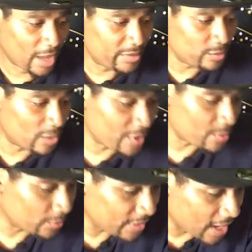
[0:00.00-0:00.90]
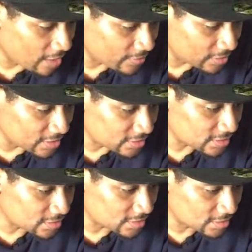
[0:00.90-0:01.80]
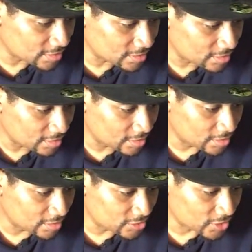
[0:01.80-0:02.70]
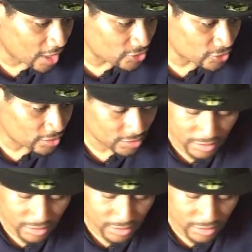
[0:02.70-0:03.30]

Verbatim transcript: many more people we got on the list? Chandra.